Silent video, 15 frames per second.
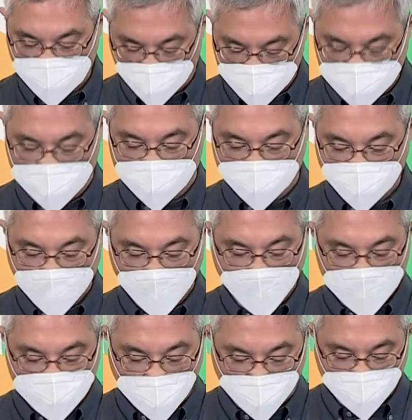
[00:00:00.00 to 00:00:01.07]
in
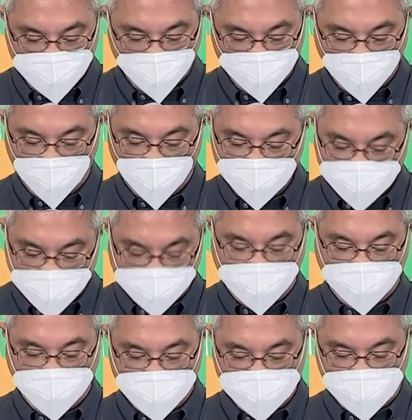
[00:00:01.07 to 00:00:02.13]
dedicating themselves
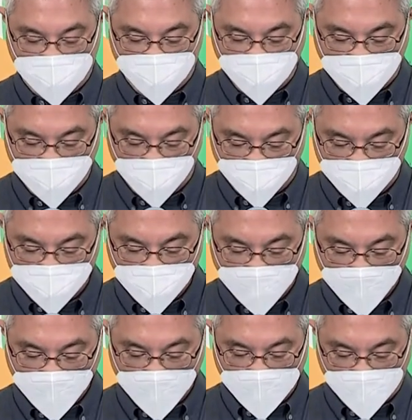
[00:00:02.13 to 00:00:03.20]
in the work of
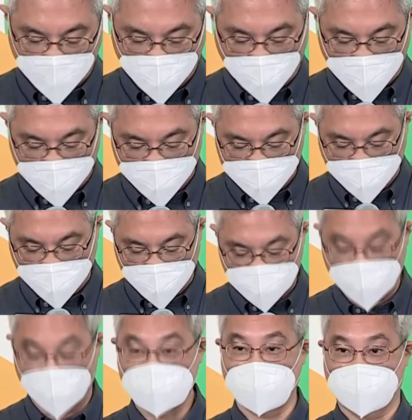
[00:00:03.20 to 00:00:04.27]
social
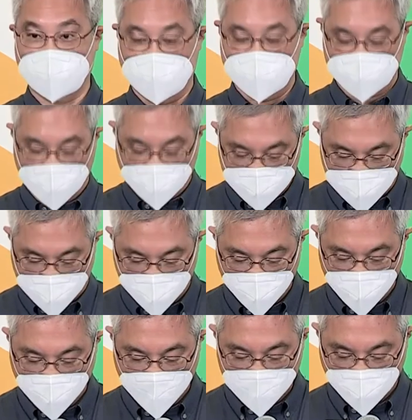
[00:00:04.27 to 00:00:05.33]
innovation. They have created
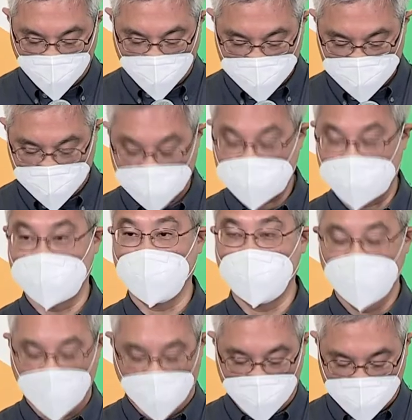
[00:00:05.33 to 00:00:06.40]
great positive
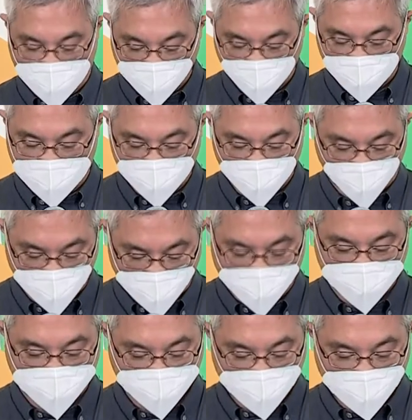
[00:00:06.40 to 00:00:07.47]
social impact.
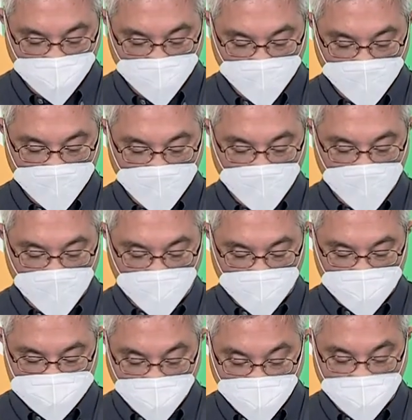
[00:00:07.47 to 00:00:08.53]
I feel very proud
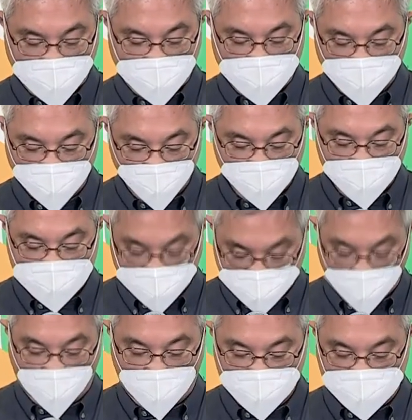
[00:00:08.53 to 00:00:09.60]
of your achievements.
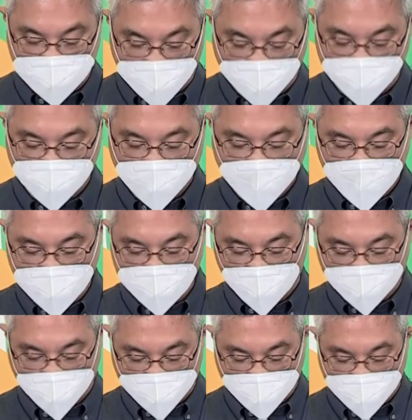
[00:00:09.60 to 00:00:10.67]

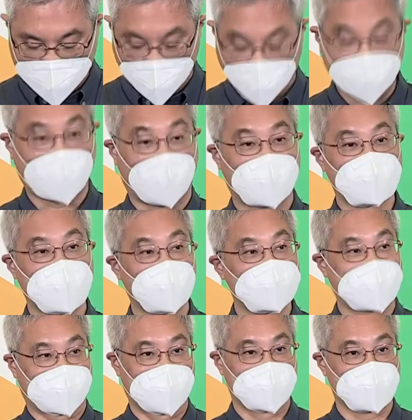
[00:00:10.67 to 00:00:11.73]
So the
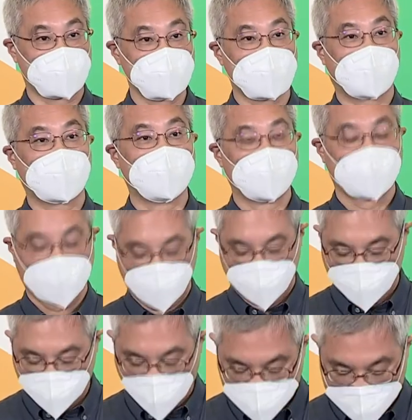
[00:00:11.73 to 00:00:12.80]
symposium officially
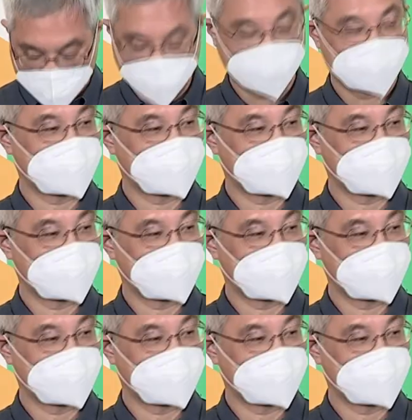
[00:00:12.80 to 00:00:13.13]
begins. I